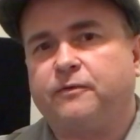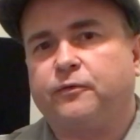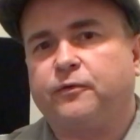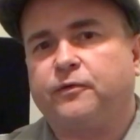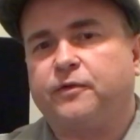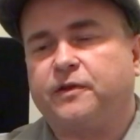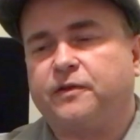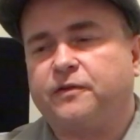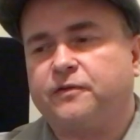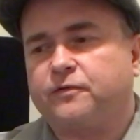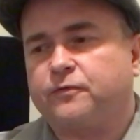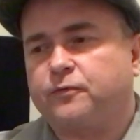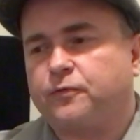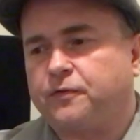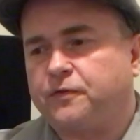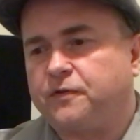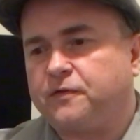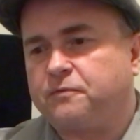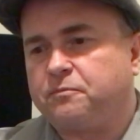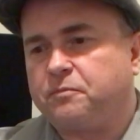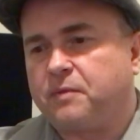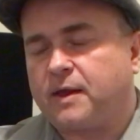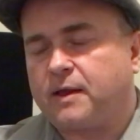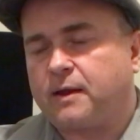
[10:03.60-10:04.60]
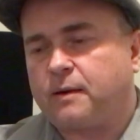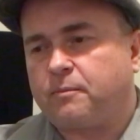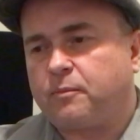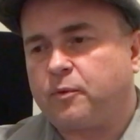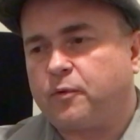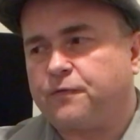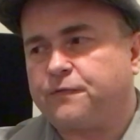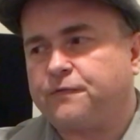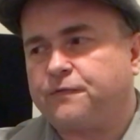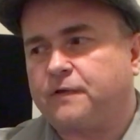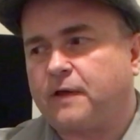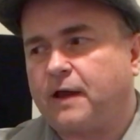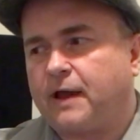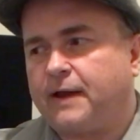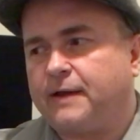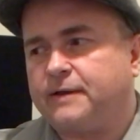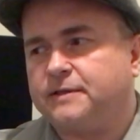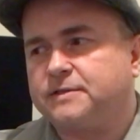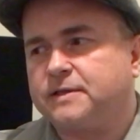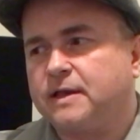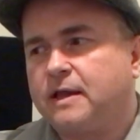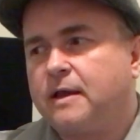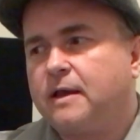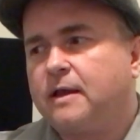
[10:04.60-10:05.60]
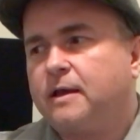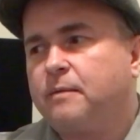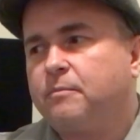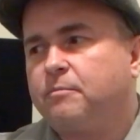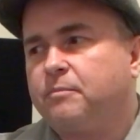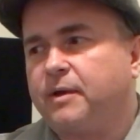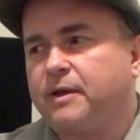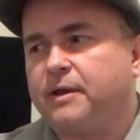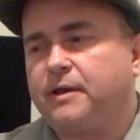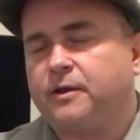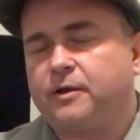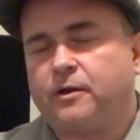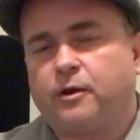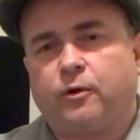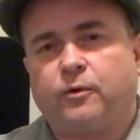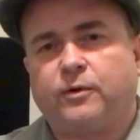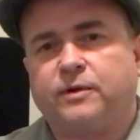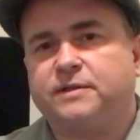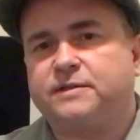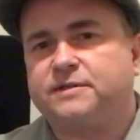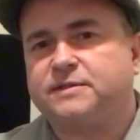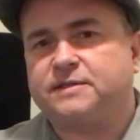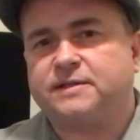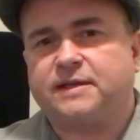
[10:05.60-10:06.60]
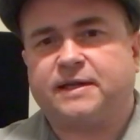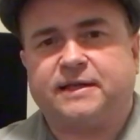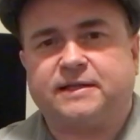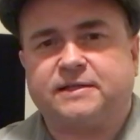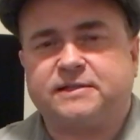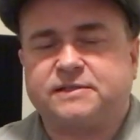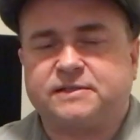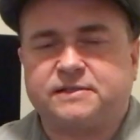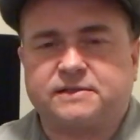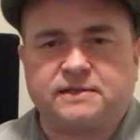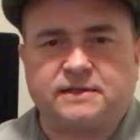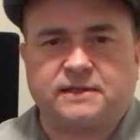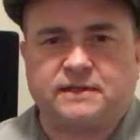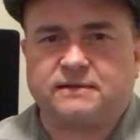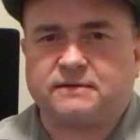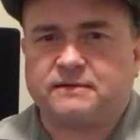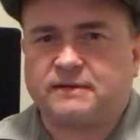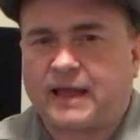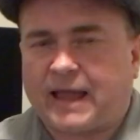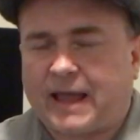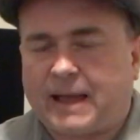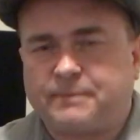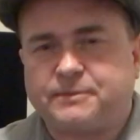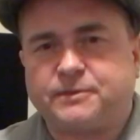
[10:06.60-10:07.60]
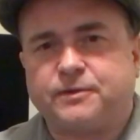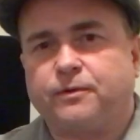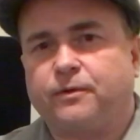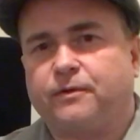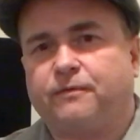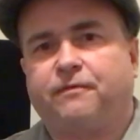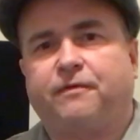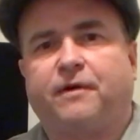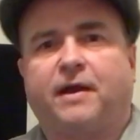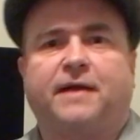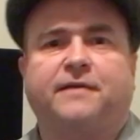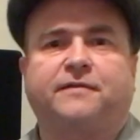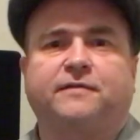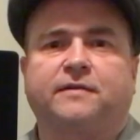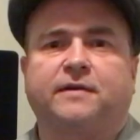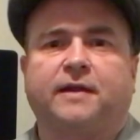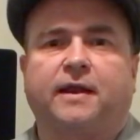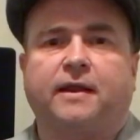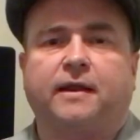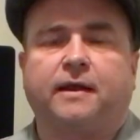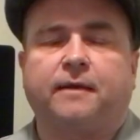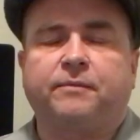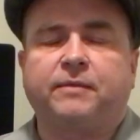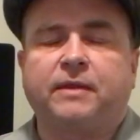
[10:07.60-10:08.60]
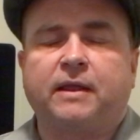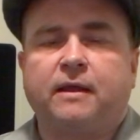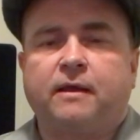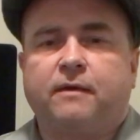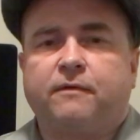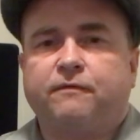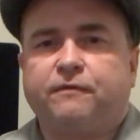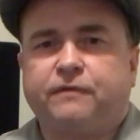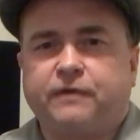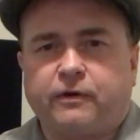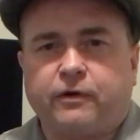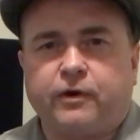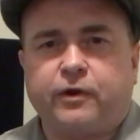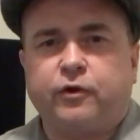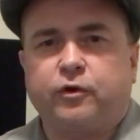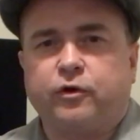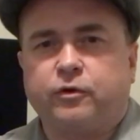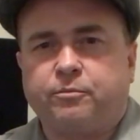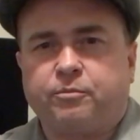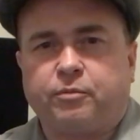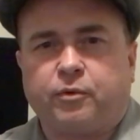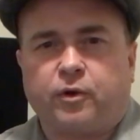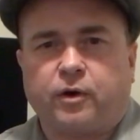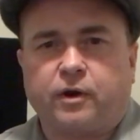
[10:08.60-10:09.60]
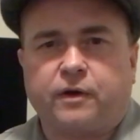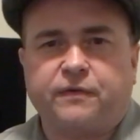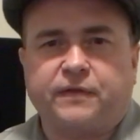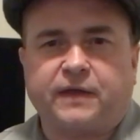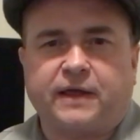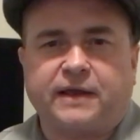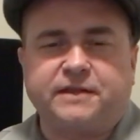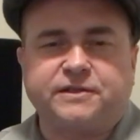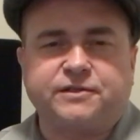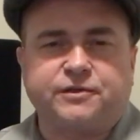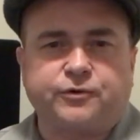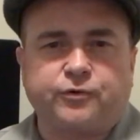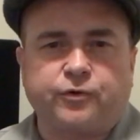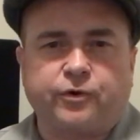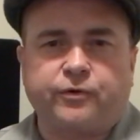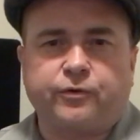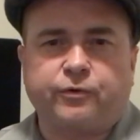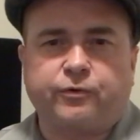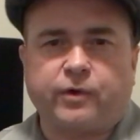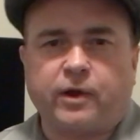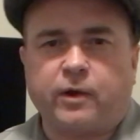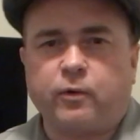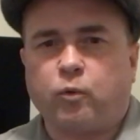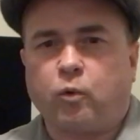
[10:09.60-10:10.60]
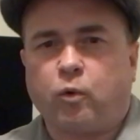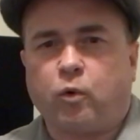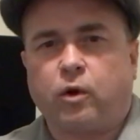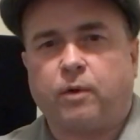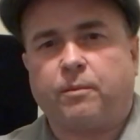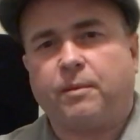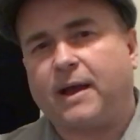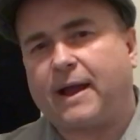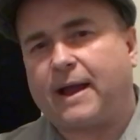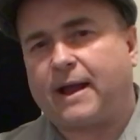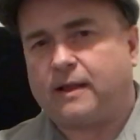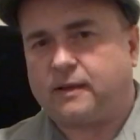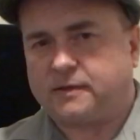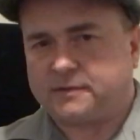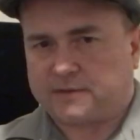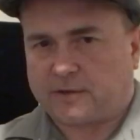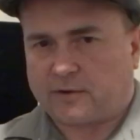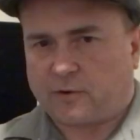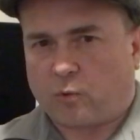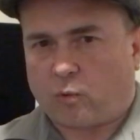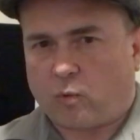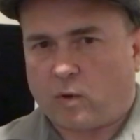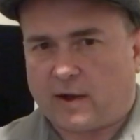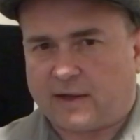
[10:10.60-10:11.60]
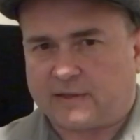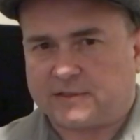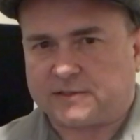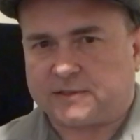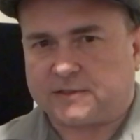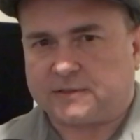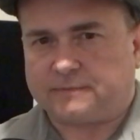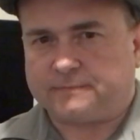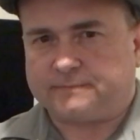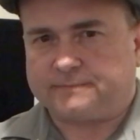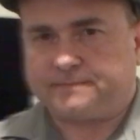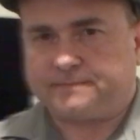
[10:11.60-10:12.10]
for these men on both sides. But, you know, it's absolutely fascinating. Very good book. That is Enduring the Great War by Alexander Watson.